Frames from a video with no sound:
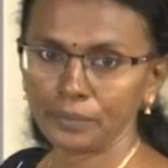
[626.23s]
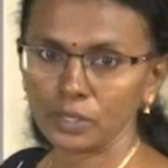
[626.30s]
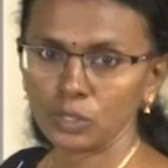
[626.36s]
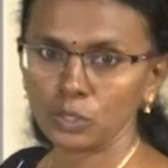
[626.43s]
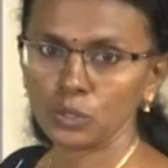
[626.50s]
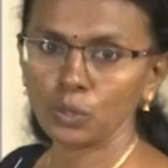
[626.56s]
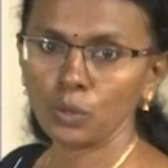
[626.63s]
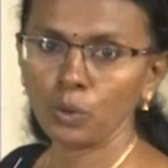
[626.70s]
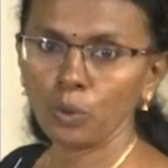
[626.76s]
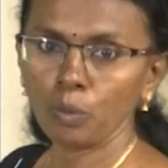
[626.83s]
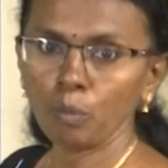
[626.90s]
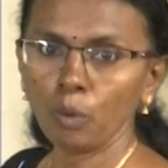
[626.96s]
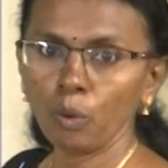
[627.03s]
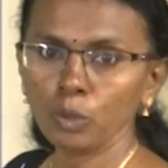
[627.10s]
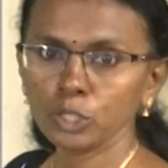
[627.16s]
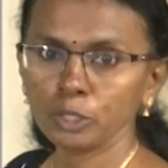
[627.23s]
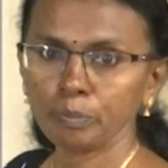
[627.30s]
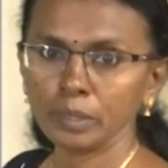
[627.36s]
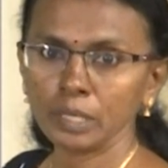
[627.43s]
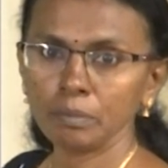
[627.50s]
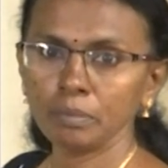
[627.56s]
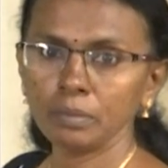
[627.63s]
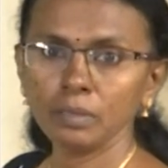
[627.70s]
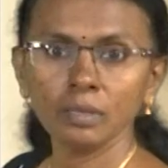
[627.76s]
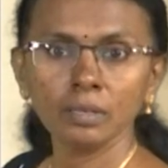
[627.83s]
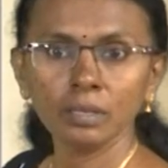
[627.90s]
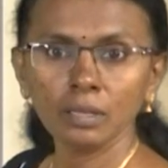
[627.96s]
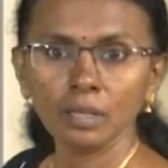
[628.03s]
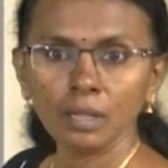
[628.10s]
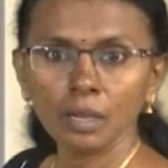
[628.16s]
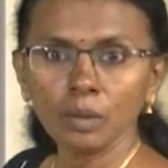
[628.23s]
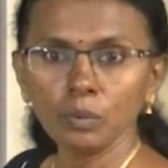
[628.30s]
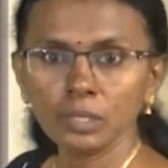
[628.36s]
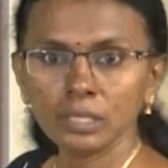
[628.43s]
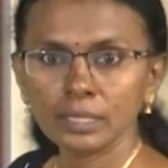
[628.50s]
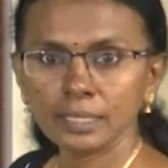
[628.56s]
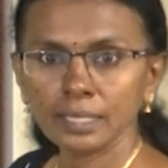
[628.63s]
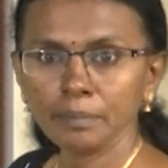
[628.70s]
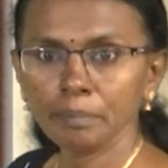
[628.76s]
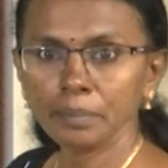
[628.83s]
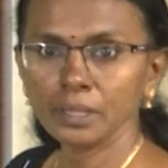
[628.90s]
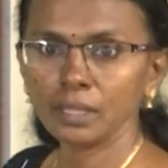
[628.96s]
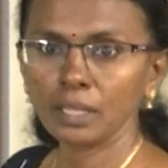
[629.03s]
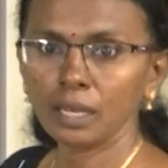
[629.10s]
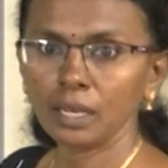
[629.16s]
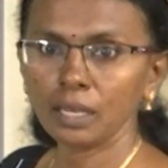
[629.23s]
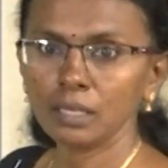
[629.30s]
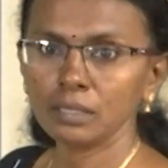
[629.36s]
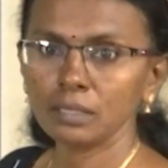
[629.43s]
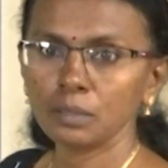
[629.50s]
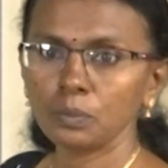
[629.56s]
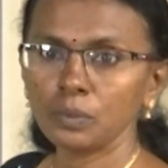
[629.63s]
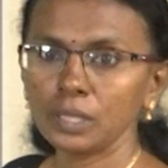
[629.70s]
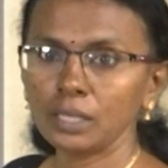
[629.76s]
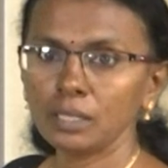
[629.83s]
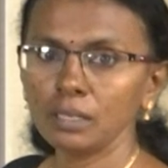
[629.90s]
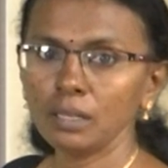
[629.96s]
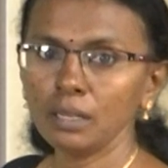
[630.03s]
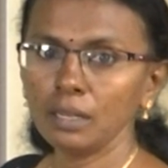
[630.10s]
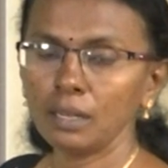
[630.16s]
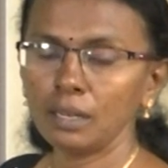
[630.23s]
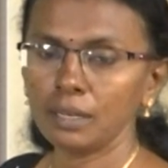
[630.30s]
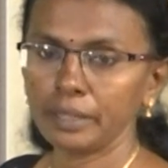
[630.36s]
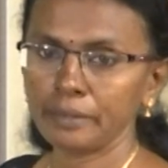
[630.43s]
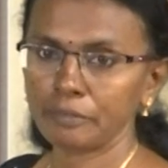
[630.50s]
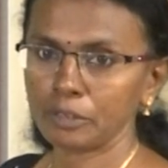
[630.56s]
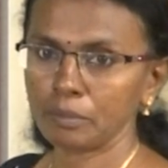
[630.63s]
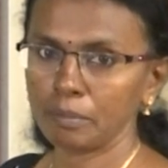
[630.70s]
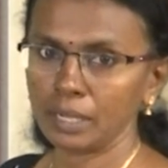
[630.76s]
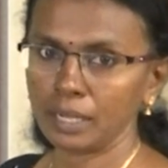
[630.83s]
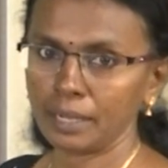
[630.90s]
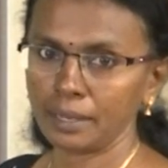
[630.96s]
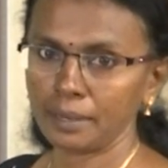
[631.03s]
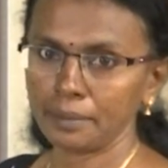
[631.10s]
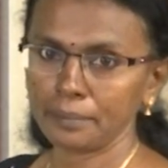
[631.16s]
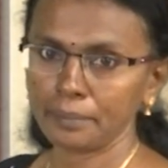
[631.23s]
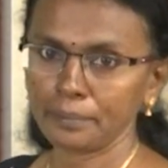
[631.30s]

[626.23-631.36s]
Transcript: So, most people would sympathize with the liftman.